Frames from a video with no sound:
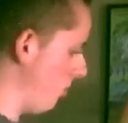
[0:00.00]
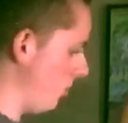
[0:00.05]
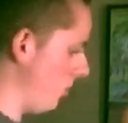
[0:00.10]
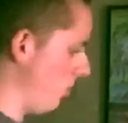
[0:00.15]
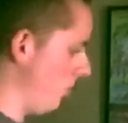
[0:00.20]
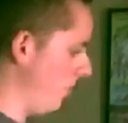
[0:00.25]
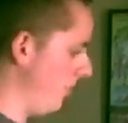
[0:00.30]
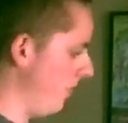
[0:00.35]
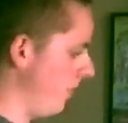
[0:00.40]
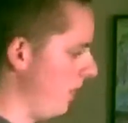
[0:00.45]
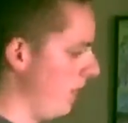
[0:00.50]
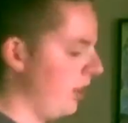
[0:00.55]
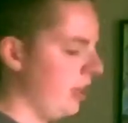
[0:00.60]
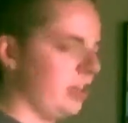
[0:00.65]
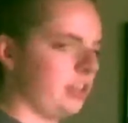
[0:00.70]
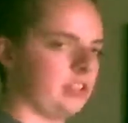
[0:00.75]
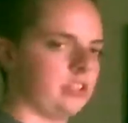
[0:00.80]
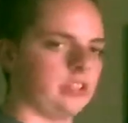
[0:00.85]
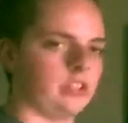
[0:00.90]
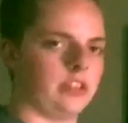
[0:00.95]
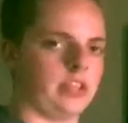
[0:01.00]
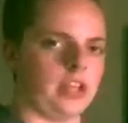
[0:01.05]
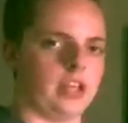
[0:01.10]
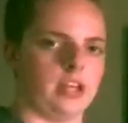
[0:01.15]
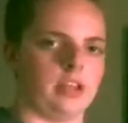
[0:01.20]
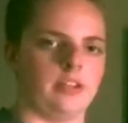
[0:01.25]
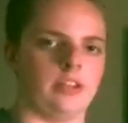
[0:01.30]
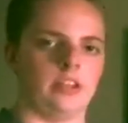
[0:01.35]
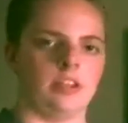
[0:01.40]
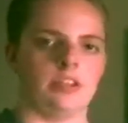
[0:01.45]
World. So
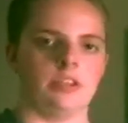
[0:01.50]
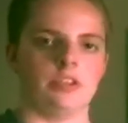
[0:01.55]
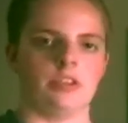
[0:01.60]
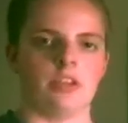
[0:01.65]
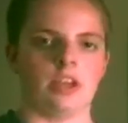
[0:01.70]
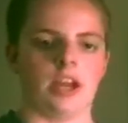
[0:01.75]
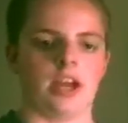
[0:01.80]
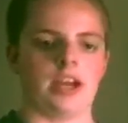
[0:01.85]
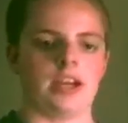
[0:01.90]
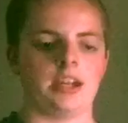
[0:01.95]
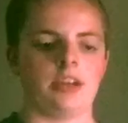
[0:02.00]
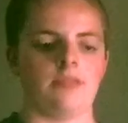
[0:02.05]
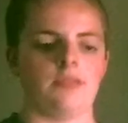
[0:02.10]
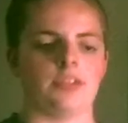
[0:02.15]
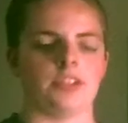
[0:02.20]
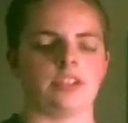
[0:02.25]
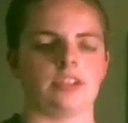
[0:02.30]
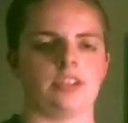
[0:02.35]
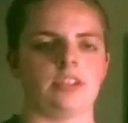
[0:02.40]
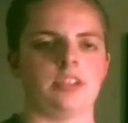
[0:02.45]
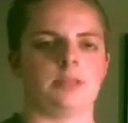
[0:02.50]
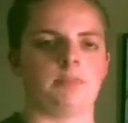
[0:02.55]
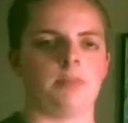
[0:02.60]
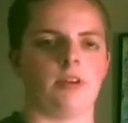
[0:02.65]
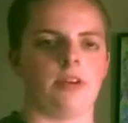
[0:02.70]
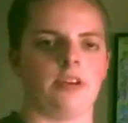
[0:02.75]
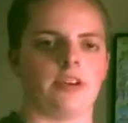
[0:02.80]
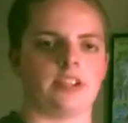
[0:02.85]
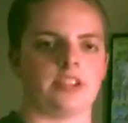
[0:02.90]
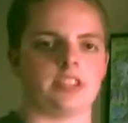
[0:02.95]
yeah, I need to visit these
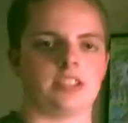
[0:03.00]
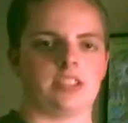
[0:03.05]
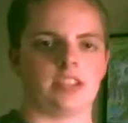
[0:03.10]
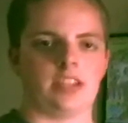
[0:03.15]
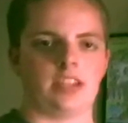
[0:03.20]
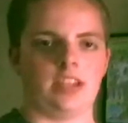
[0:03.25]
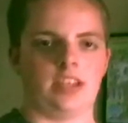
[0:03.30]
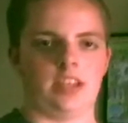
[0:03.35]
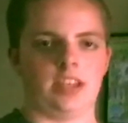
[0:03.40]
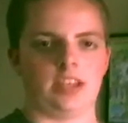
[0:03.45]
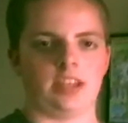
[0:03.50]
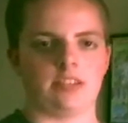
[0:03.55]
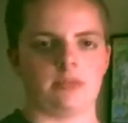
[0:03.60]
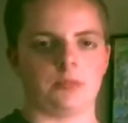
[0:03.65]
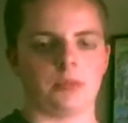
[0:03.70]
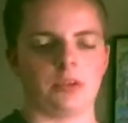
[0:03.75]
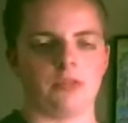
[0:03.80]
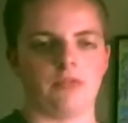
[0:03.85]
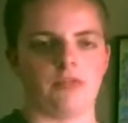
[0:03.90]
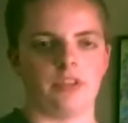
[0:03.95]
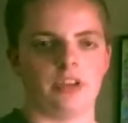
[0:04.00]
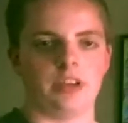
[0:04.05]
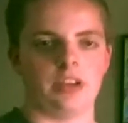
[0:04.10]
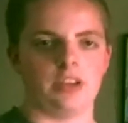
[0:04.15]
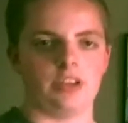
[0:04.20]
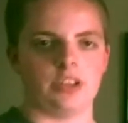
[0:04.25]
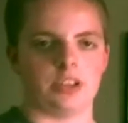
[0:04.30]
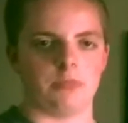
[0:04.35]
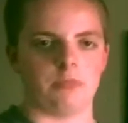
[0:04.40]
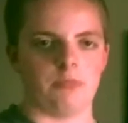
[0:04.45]
parks and get some good
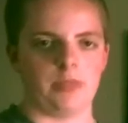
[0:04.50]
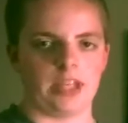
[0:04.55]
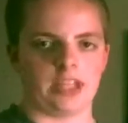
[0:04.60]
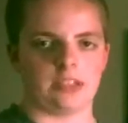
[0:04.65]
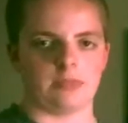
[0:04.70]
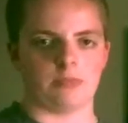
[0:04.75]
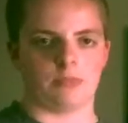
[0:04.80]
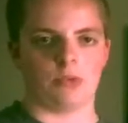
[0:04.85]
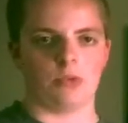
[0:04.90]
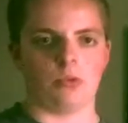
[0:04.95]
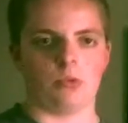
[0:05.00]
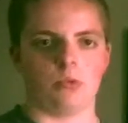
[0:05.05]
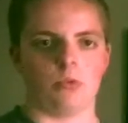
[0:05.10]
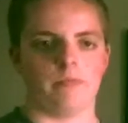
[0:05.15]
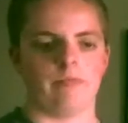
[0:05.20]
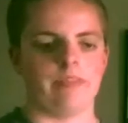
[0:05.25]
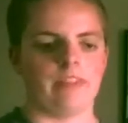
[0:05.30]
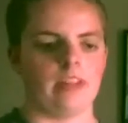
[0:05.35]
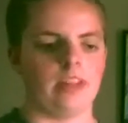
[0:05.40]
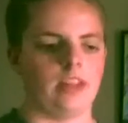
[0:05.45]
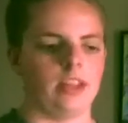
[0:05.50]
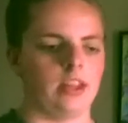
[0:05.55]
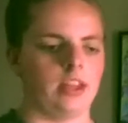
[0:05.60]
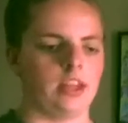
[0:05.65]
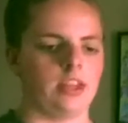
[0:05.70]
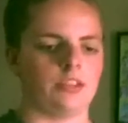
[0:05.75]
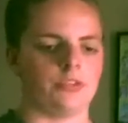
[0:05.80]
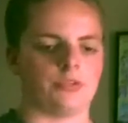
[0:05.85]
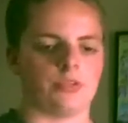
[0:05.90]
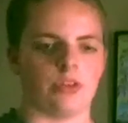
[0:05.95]
footage and make some cool
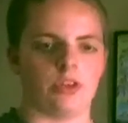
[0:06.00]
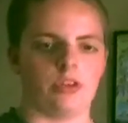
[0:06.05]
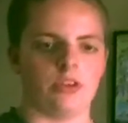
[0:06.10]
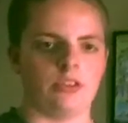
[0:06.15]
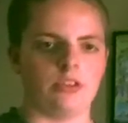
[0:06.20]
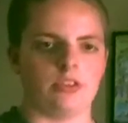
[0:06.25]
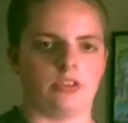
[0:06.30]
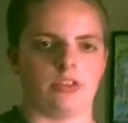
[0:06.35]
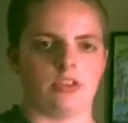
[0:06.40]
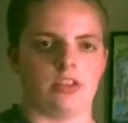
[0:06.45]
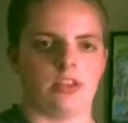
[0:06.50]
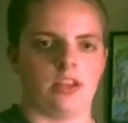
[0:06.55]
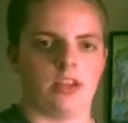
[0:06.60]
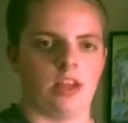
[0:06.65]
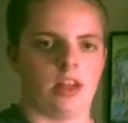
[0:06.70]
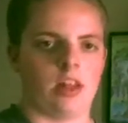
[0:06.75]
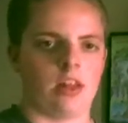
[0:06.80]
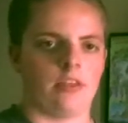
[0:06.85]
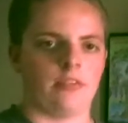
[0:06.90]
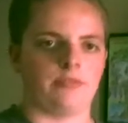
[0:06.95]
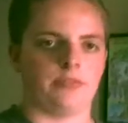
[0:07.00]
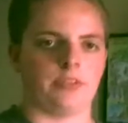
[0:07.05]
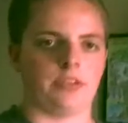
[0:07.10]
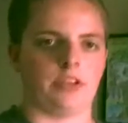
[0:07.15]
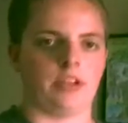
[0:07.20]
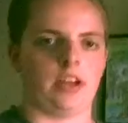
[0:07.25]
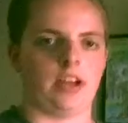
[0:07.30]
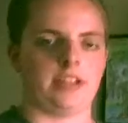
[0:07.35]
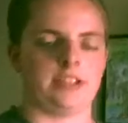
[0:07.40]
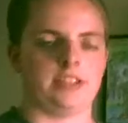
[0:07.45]
intros
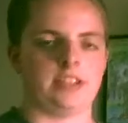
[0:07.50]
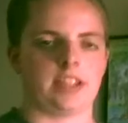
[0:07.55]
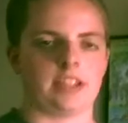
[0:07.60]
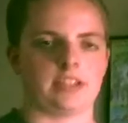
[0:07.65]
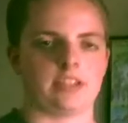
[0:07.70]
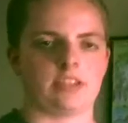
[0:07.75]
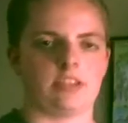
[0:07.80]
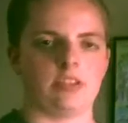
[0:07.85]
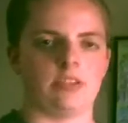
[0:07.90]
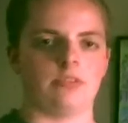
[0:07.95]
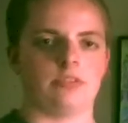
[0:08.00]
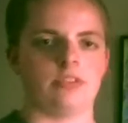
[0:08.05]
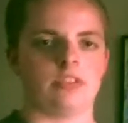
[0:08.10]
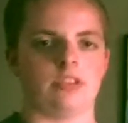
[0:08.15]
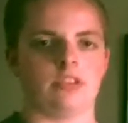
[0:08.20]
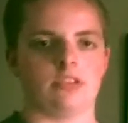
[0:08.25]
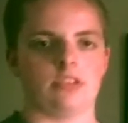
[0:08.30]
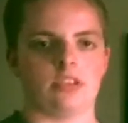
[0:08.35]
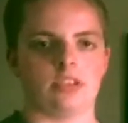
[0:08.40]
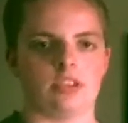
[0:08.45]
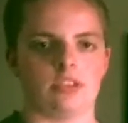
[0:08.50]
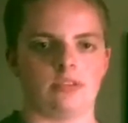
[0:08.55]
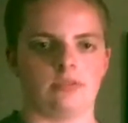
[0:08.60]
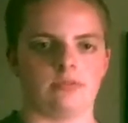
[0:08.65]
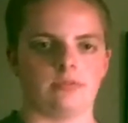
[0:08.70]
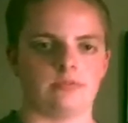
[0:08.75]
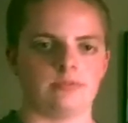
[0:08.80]
for Austin, Texas Coasters.